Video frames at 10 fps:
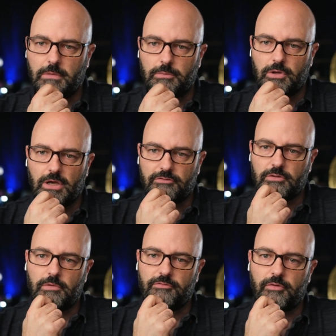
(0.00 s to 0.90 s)
Maybe you have
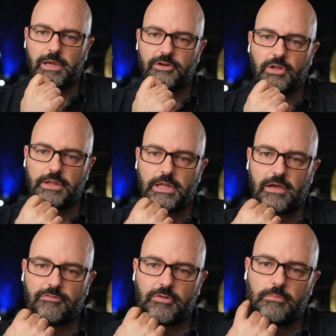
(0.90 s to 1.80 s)
some information on
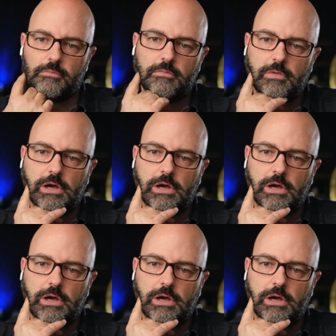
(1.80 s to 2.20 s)
that from